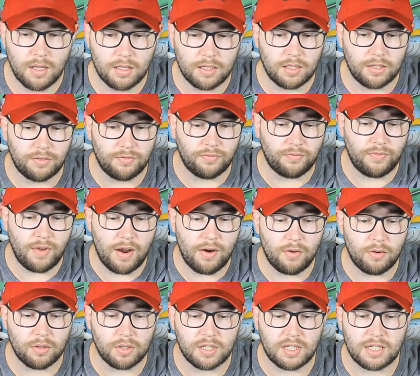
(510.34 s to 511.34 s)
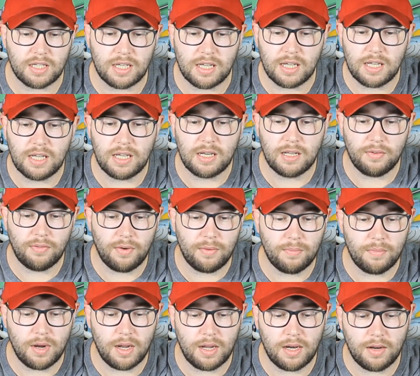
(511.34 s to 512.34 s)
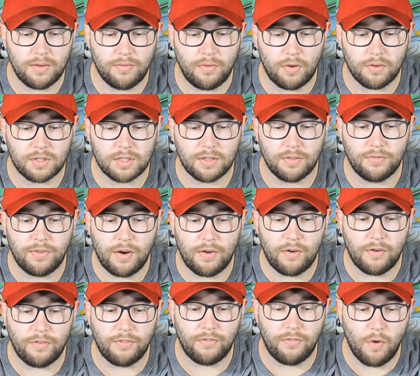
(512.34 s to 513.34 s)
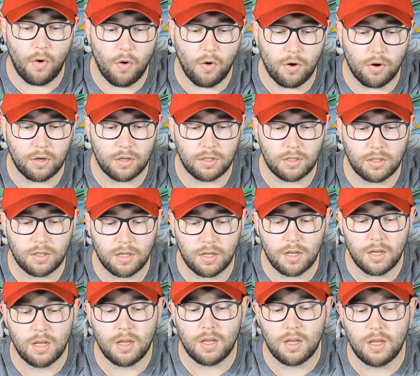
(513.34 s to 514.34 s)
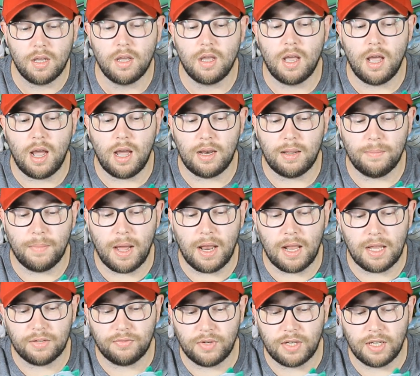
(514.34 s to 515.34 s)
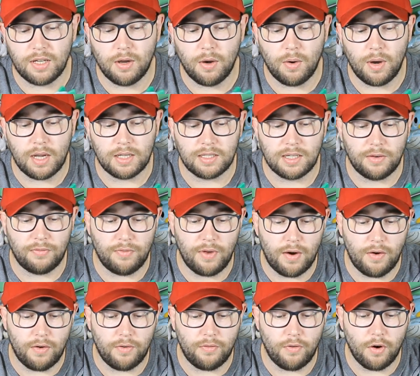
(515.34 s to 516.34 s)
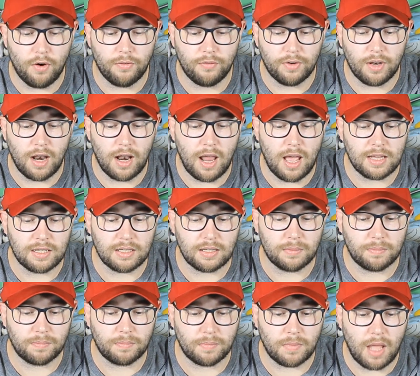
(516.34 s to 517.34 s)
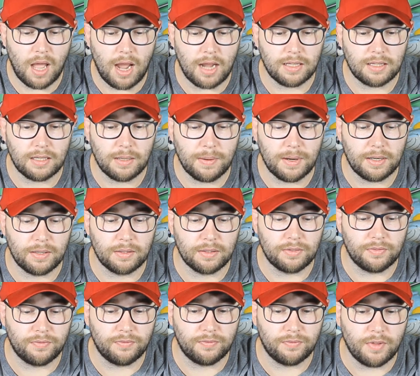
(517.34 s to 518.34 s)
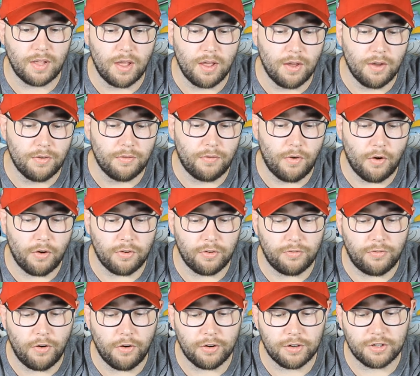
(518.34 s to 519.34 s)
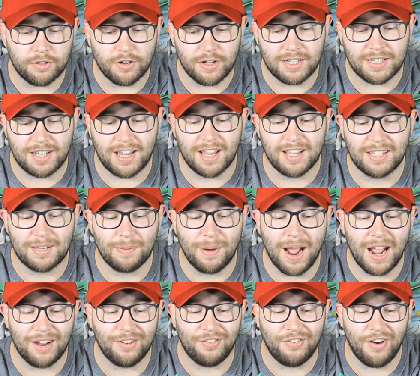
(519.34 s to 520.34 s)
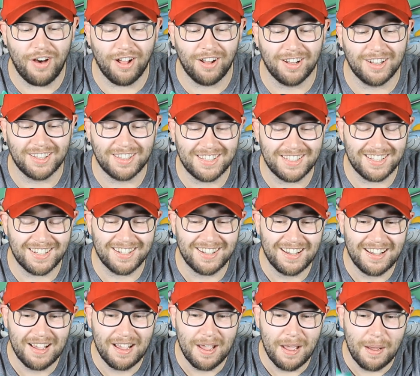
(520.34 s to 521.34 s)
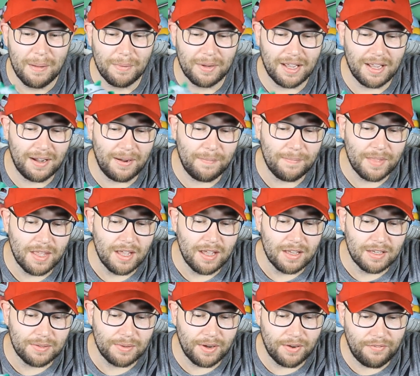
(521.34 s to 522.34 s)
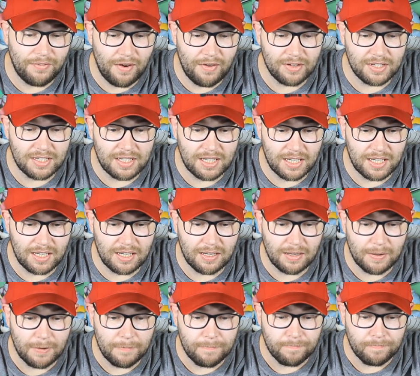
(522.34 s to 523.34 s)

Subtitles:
This is Ferroseed, if I'm right, and it evolves into Ferrofawn. And in my last video I said Ferrofawn for the last item, and it was Fortress. It's my fault. But yeah, so we got Ferroseed.